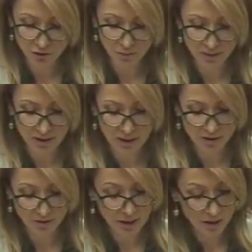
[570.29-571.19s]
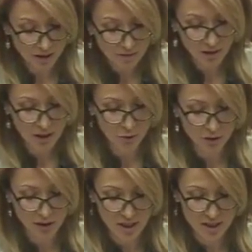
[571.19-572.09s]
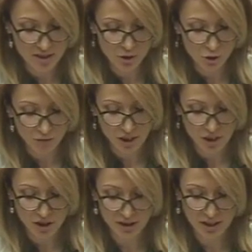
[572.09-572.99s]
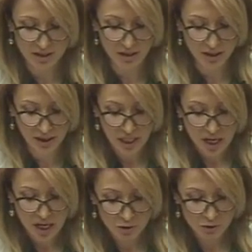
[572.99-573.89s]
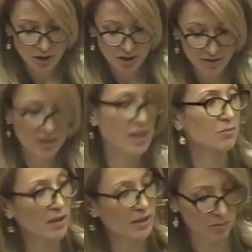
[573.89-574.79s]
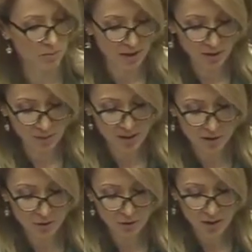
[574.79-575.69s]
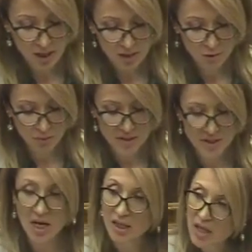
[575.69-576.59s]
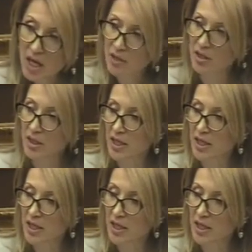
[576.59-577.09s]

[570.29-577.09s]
This is where we have to be doing everything possible in order to efficiently organize our work so that we do not